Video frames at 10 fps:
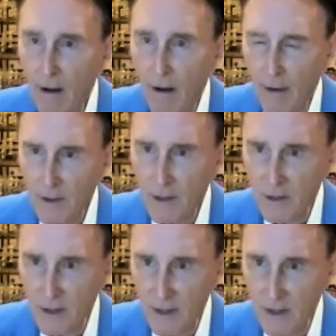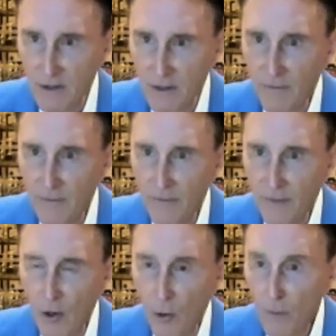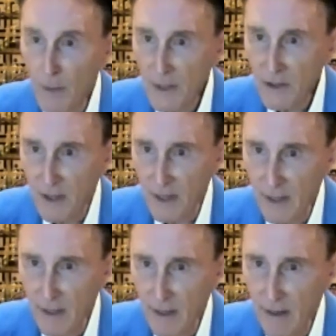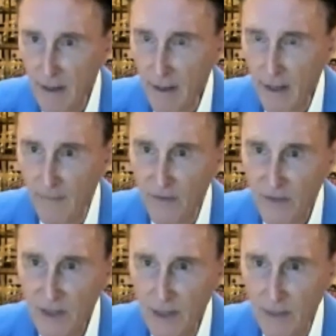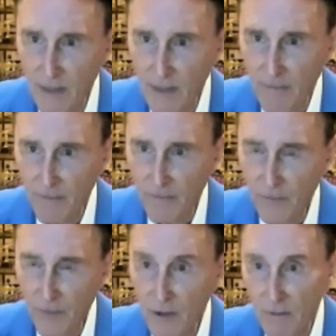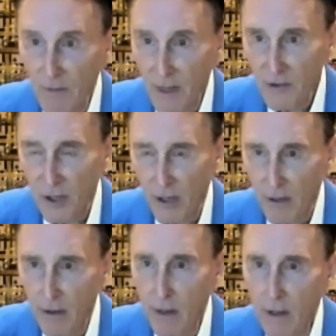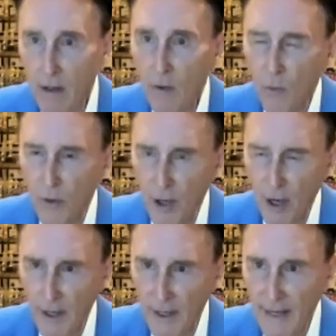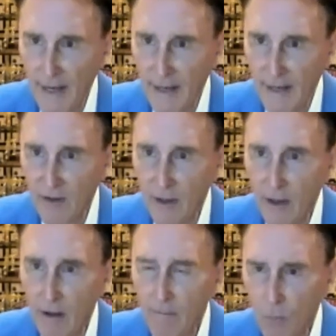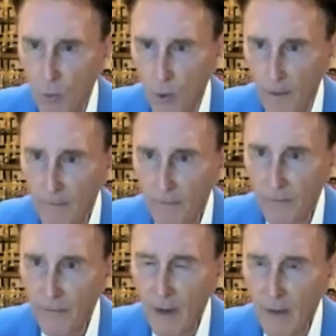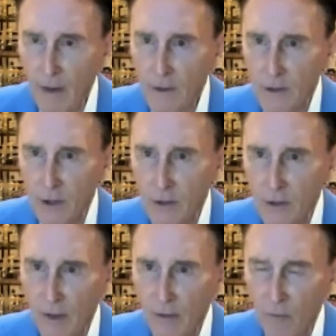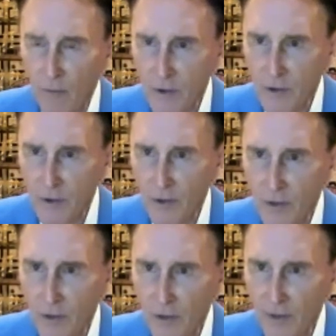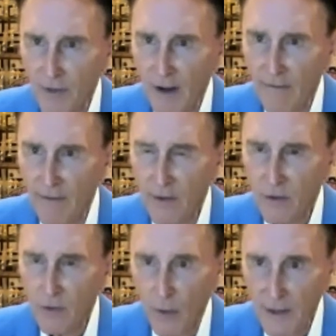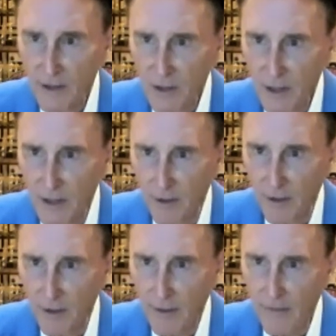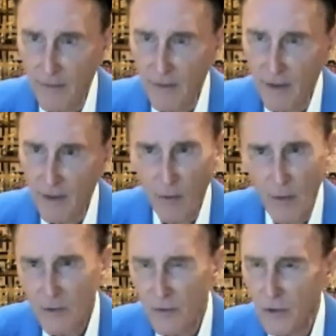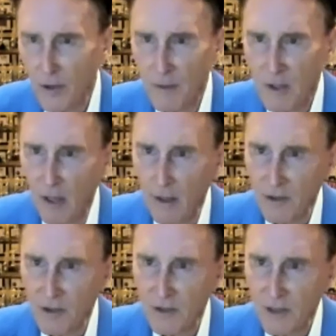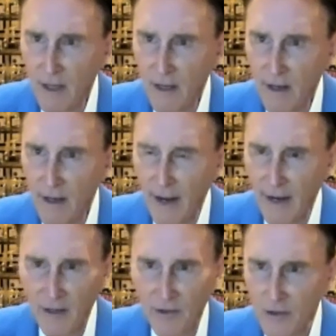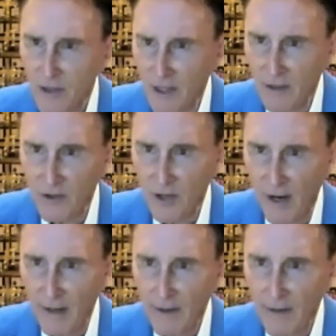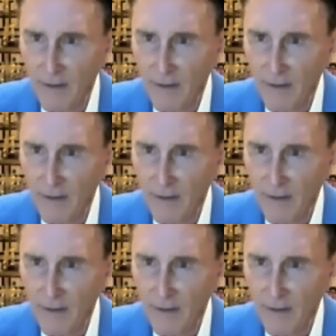heart disease, obesity, emphysema, dementia, we're knocking down even more. So once you hit 35, twice a year, go into a dermatologist and get your skin checked.